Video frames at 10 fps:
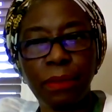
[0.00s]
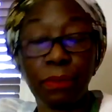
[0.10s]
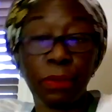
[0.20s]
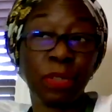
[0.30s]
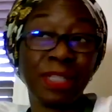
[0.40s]

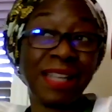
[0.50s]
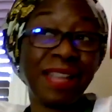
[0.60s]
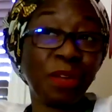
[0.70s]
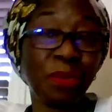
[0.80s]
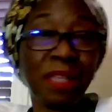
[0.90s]
which was
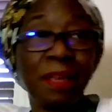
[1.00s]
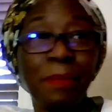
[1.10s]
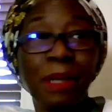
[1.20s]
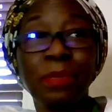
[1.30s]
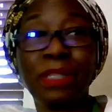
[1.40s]
another great thing
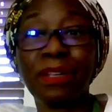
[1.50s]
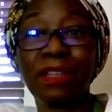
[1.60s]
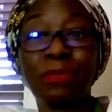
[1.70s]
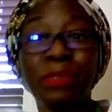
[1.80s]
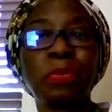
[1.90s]
about Queen's
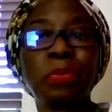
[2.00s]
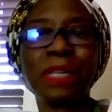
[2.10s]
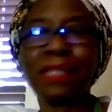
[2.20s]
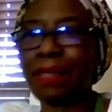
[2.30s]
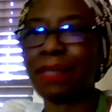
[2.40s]
College. We
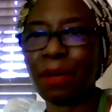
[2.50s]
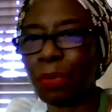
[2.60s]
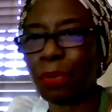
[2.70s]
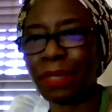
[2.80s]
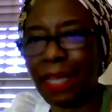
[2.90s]
created our
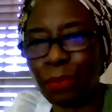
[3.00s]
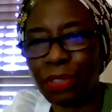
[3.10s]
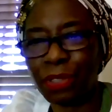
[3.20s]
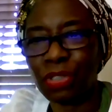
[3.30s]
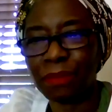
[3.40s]
own
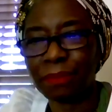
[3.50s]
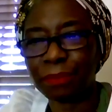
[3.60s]
language.